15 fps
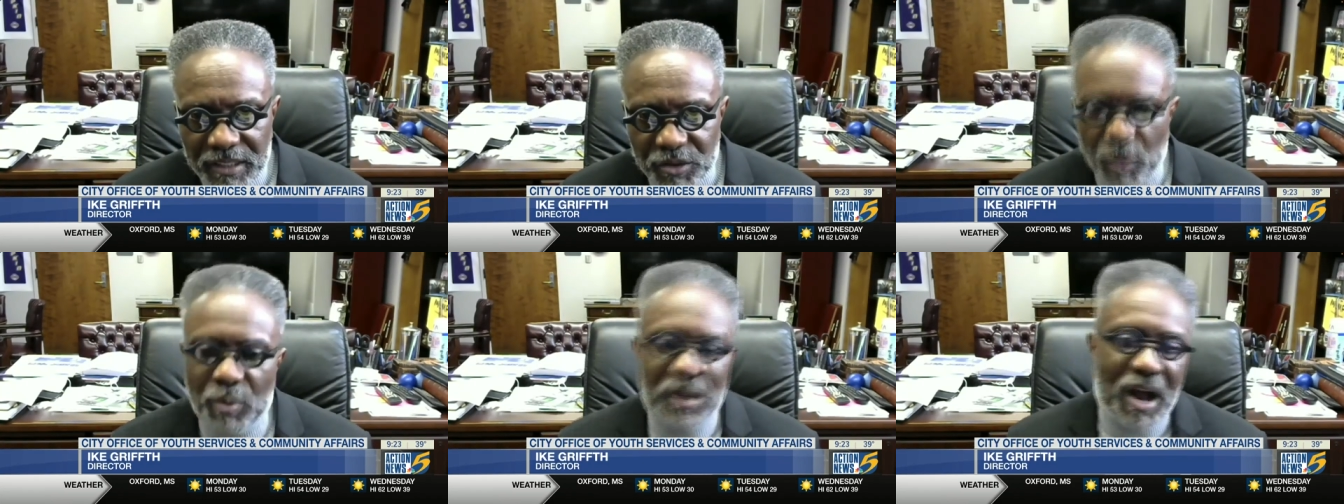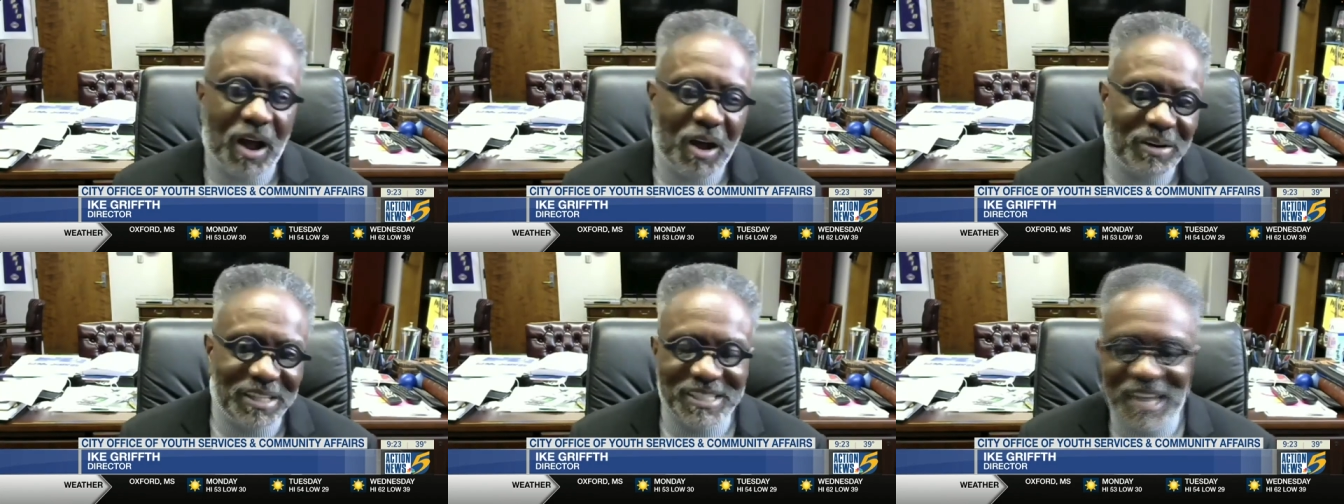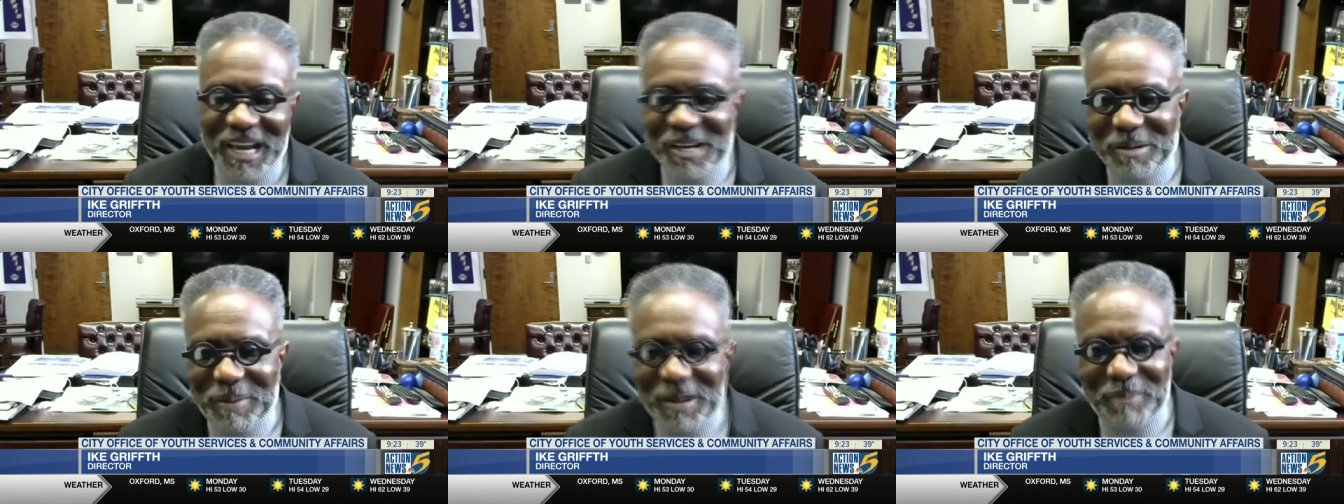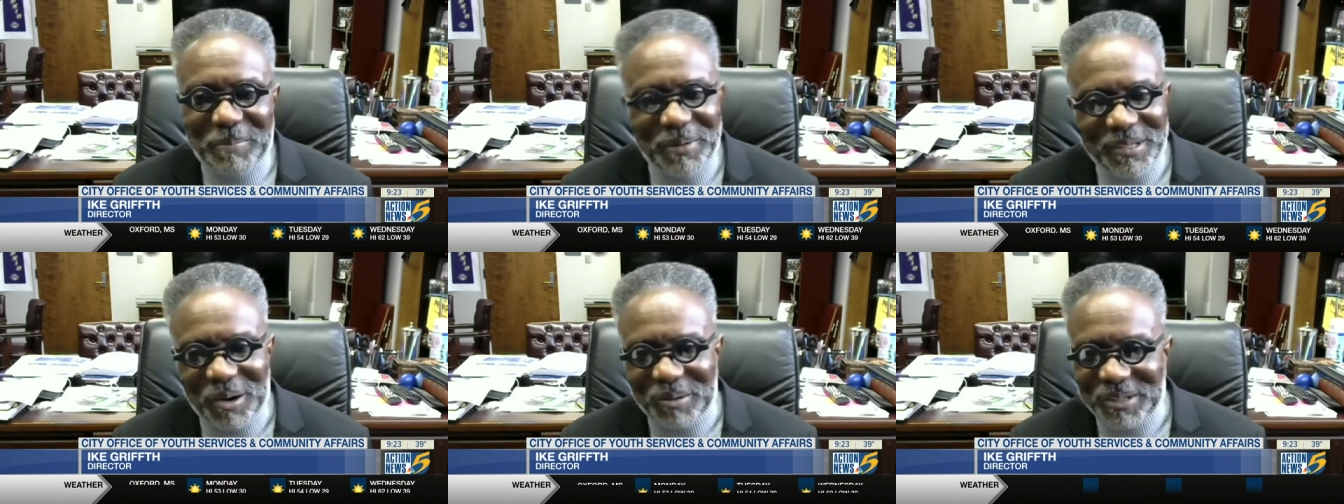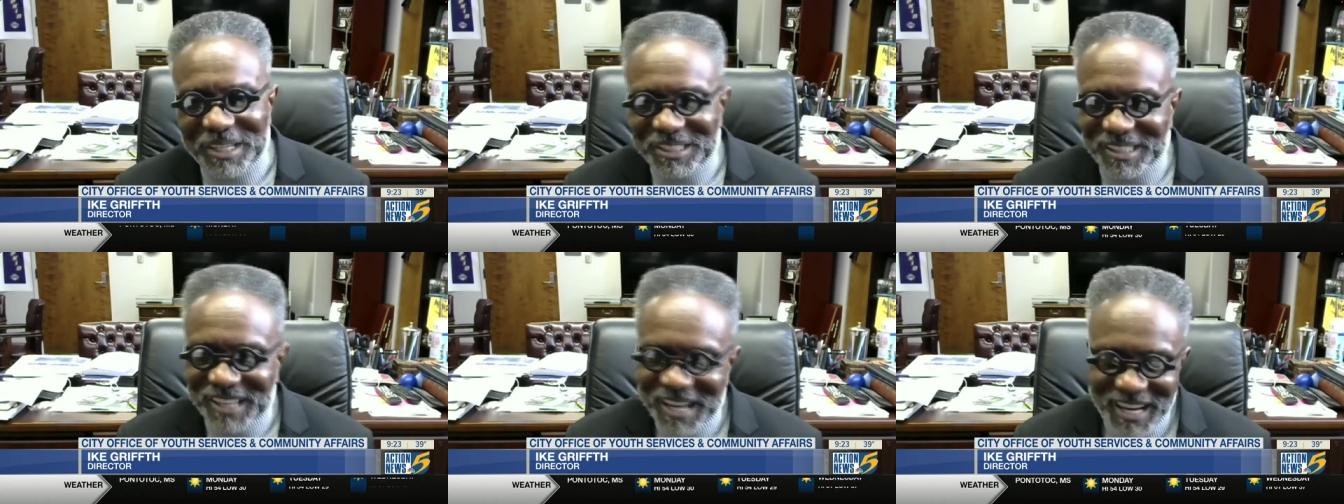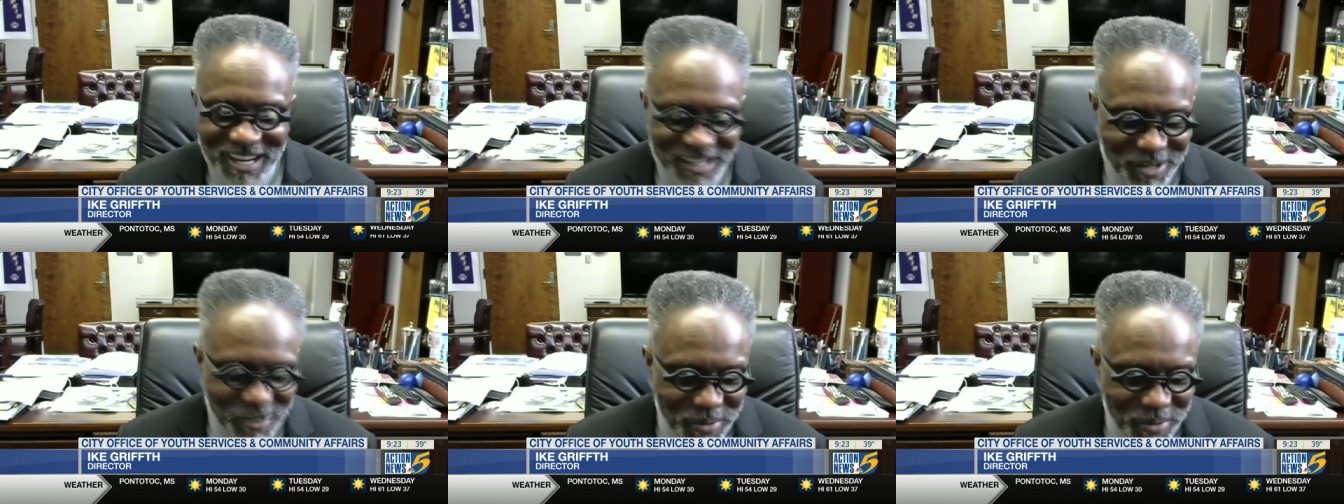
we're all excited about putting on this career